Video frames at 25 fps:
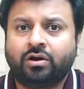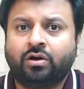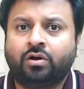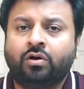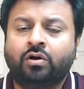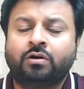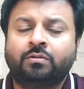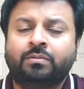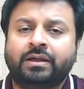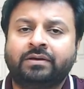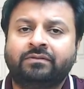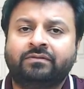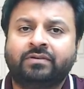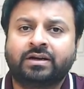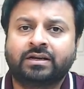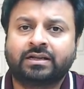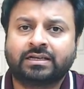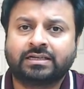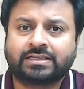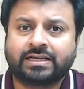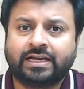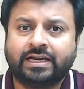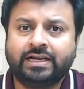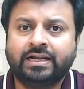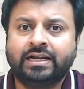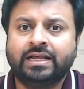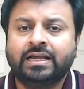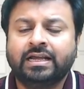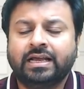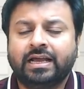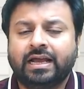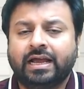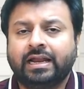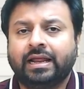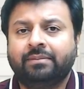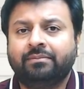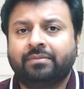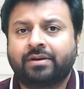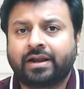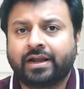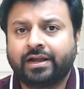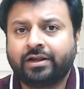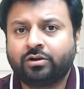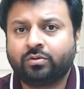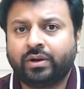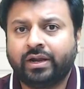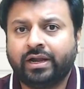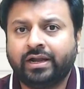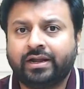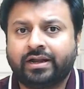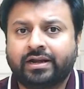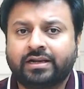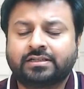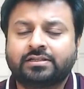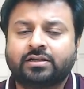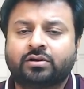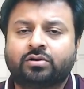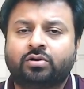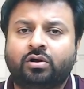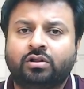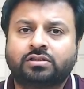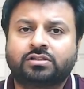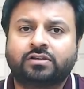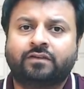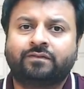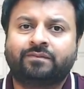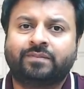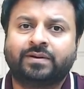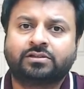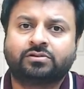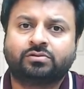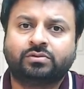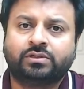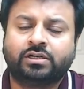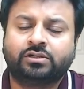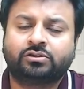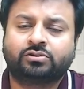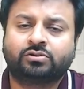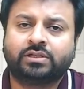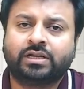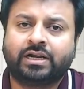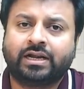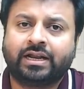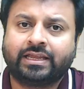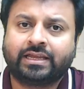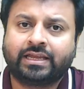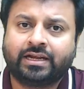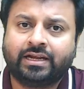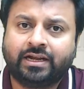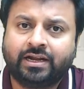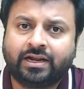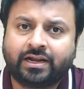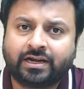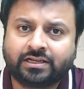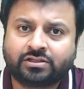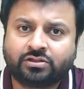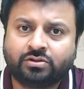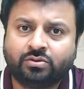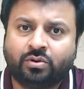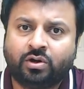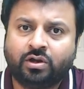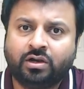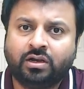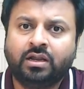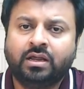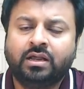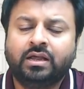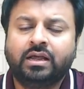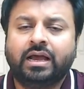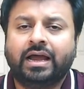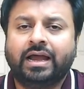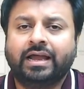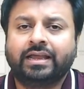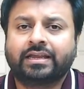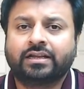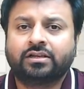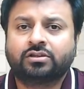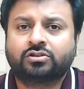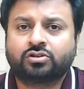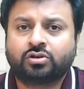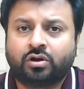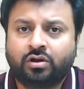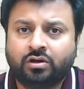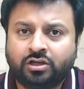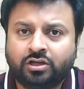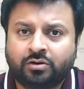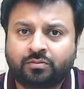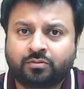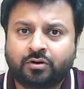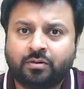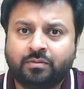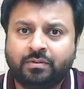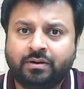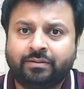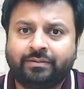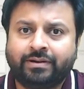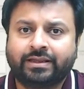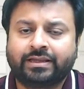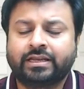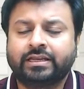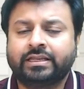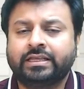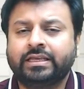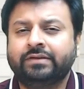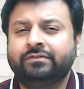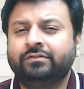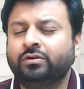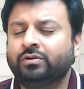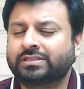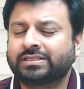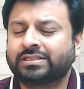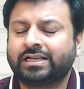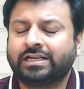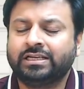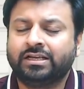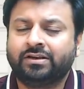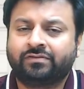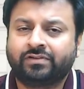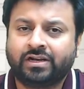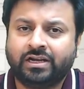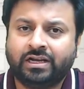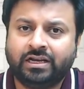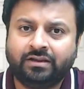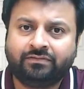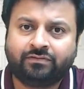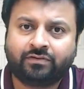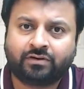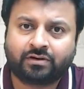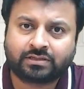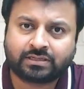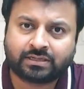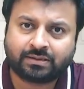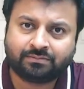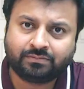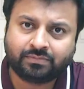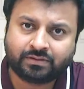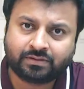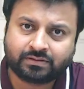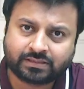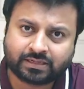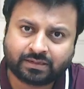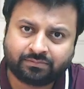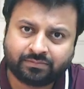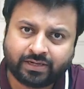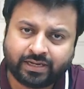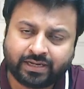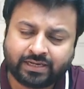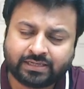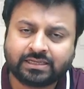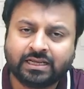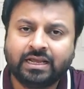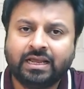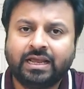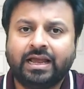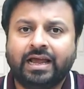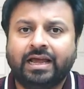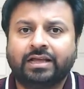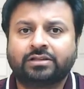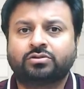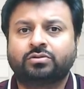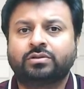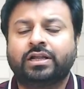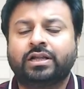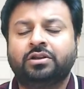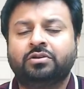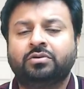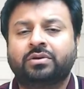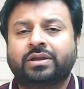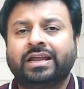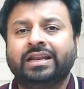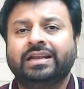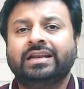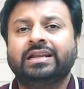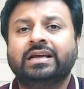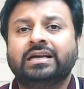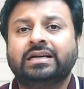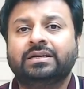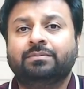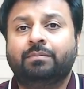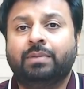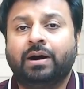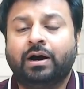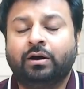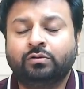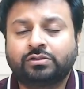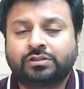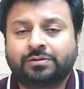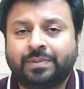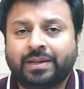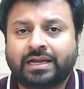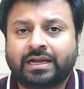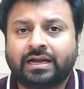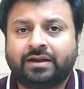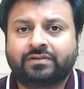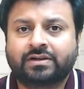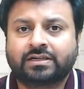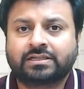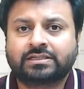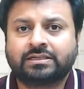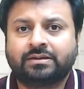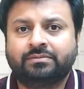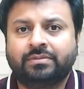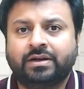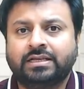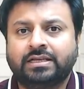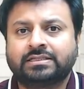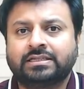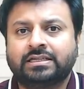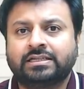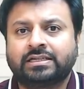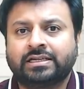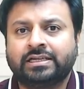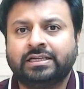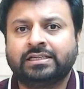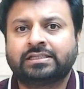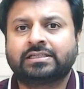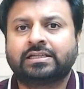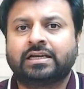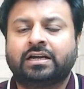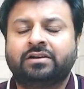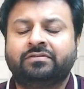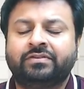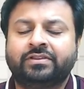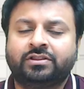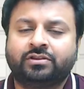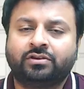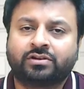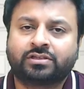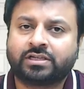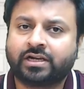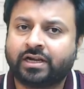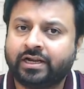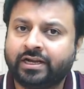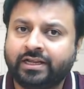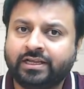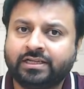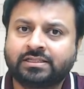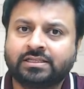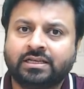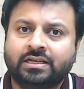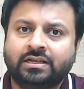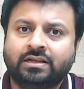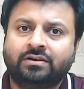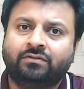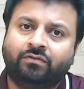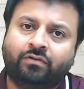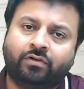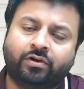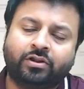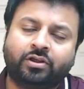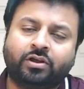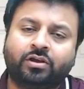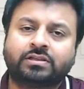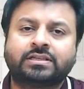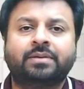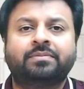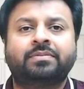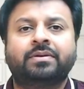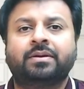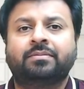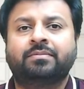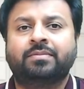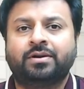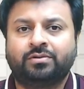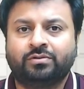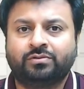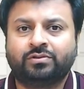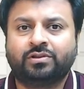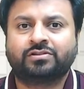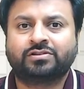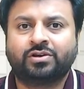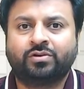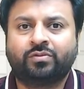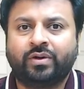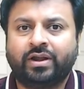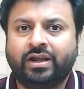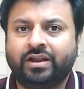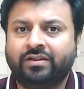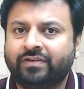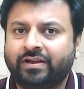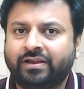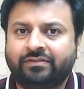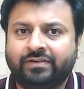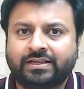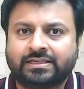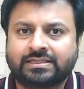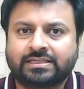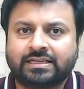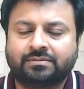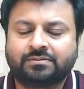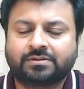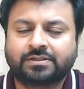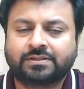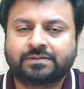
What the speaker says: all my work aside, and I'm trying to address the calls of my students so that I can address you all. I can solve your problem. I can give you a sigh of relief for some days, and so that you can bounce back after some days and restart with your studies for your September 2025 exam.